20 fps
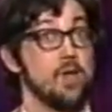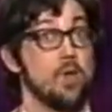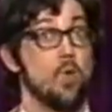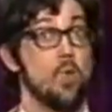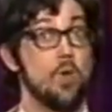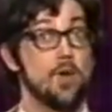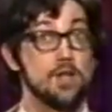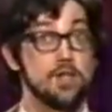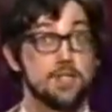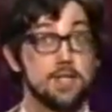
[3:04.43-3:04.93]

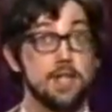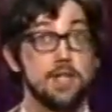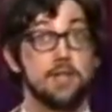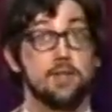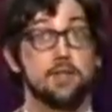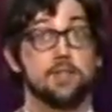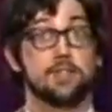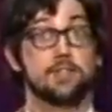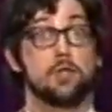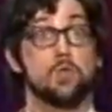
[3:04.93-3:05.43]
What does he
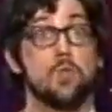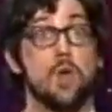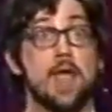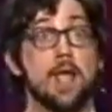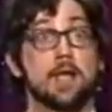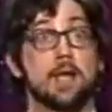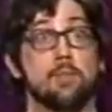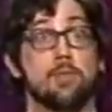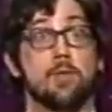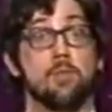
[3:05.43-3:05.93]
do? Does he
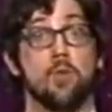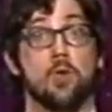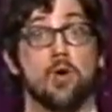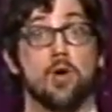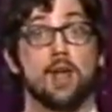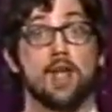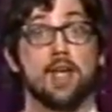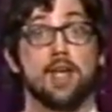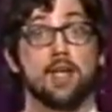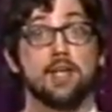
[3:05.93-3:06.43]
wake up in the
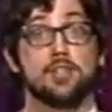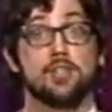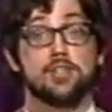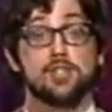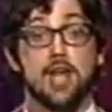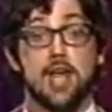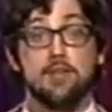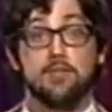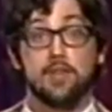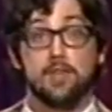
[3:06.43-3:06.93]
morning and he's
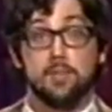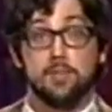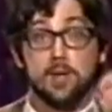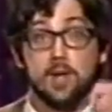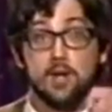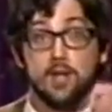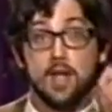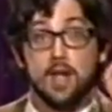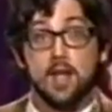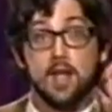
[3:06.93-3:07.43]
shaving in the
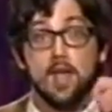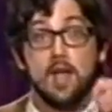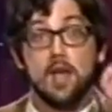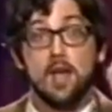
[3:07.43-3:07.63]
mirror like,